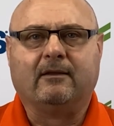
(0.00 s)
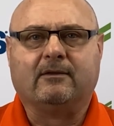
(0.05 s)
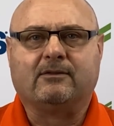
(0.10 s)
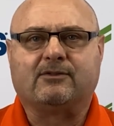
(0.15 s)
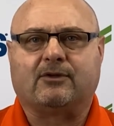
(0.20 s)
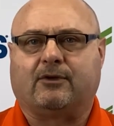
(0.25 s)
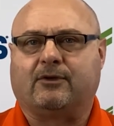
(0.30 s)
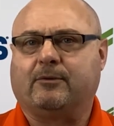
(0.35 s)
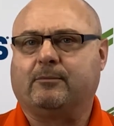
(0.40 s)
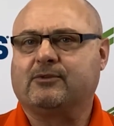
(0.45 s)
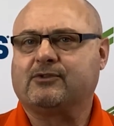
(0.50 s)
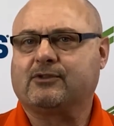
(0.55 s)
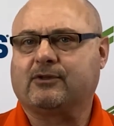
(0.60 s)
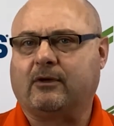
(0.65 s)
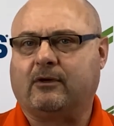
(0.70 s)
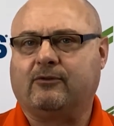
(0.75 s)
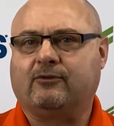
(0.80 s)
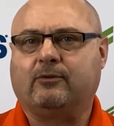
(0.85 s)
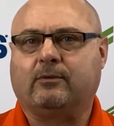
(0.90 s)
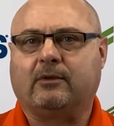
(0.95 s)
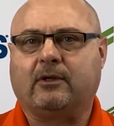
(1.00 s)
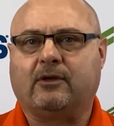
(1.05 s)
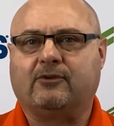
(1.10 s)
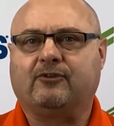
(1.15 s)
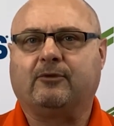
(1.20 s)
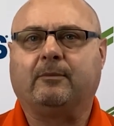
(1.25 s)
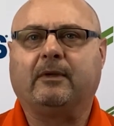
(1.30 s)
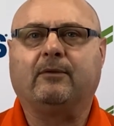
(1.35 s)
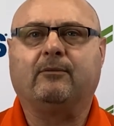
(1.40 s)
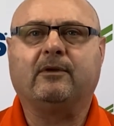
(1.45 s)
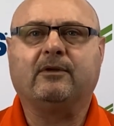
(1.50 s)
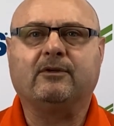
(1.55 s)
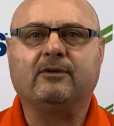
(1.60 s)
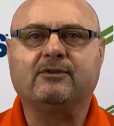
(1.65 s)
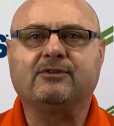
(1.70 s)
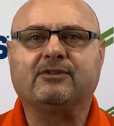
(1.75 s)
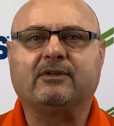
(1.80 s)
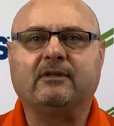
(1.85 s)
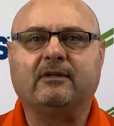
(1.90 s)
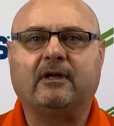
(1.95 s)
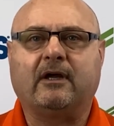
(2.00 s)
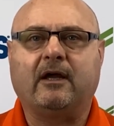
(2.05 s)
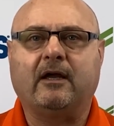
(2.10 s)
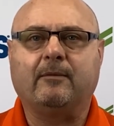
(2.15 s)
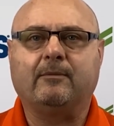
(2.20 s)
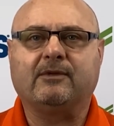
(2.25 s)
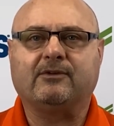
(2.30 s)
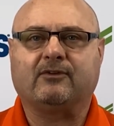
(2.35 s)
Soluble salts will also be reduced in time